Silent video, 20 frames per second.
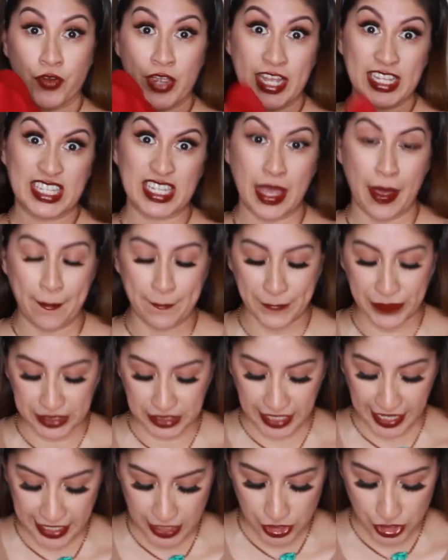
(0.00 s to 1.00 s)
red
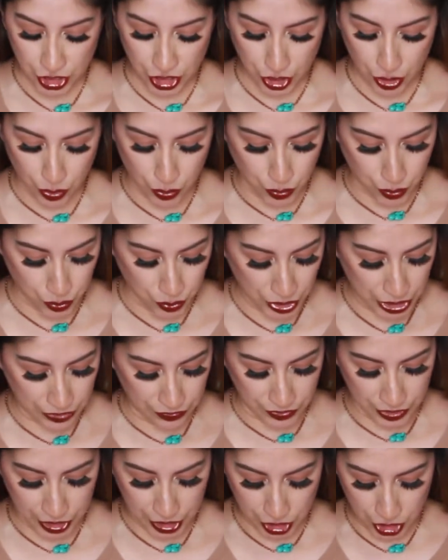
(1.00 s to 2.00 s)
blazer. Really,
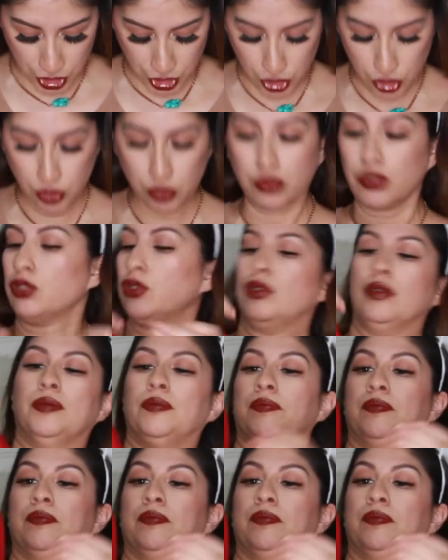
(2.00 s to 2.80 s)
really cute.